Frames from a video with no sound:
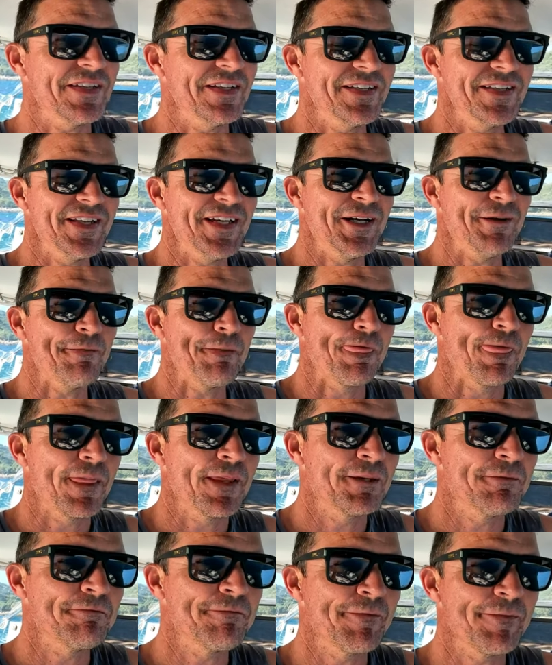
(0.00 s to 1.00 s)
and um,
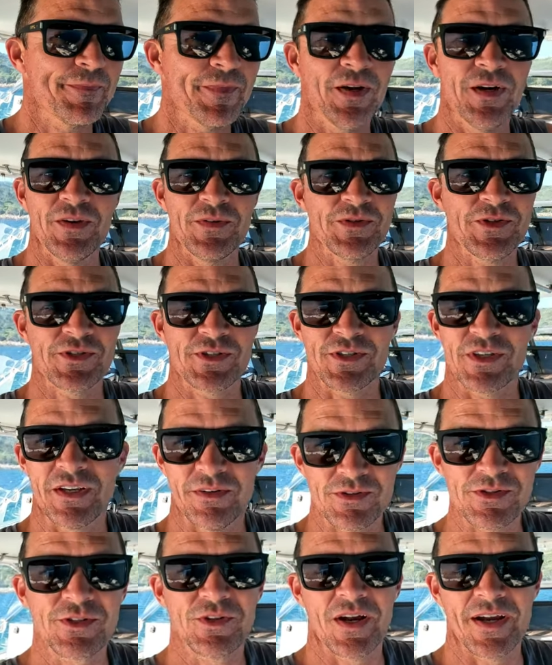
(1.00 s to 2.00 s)
oh, it was just, it
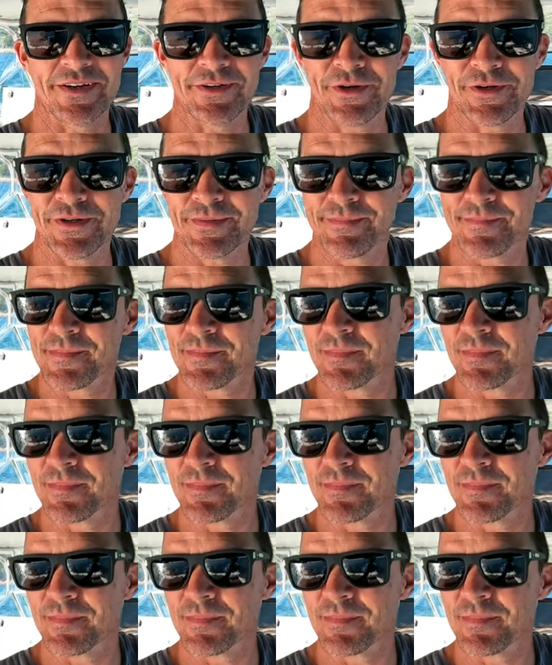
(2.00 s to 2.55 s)
was a great night.